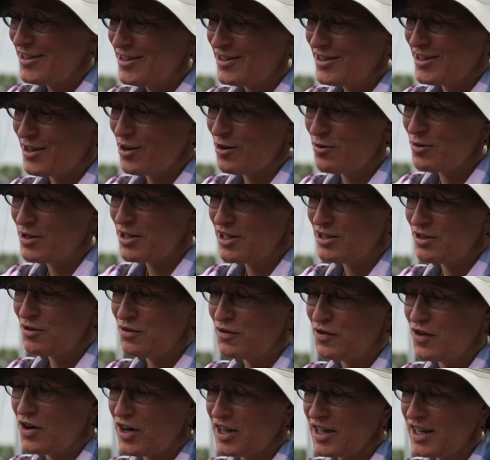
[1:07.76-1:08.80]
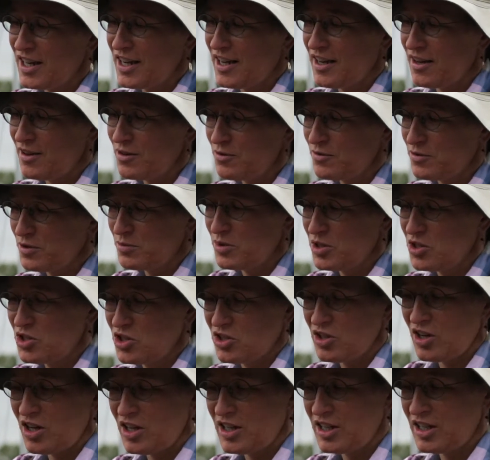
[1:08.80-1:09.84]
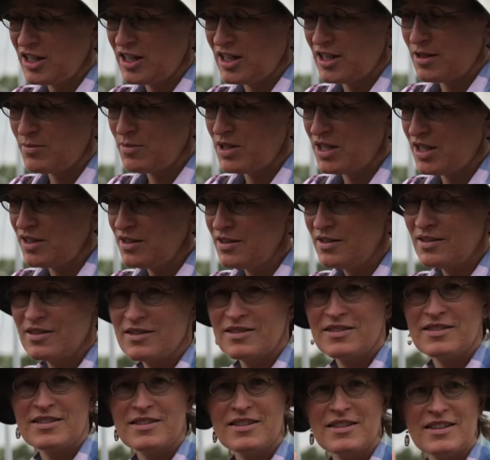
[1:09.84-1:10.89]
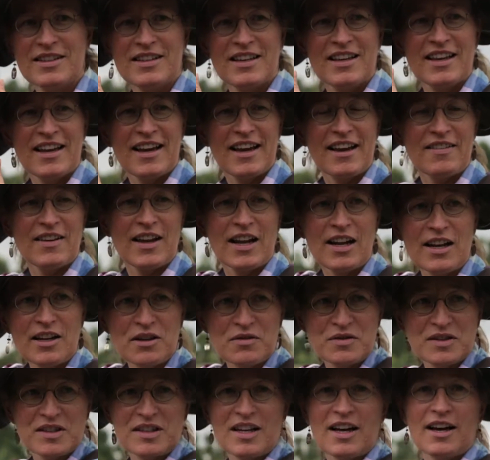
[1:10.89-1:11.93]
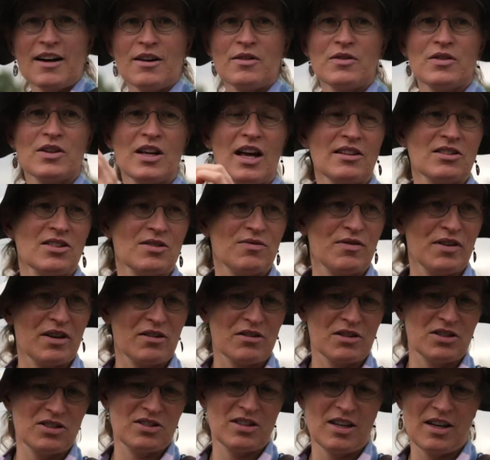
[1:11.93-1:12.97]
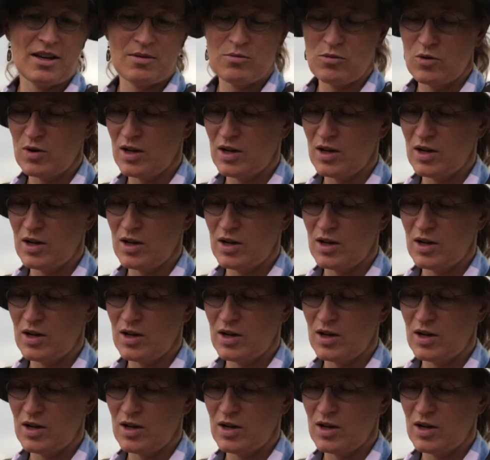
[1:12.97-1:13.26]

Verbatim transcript: So we need to find out from which side it came in and then lift it out that very same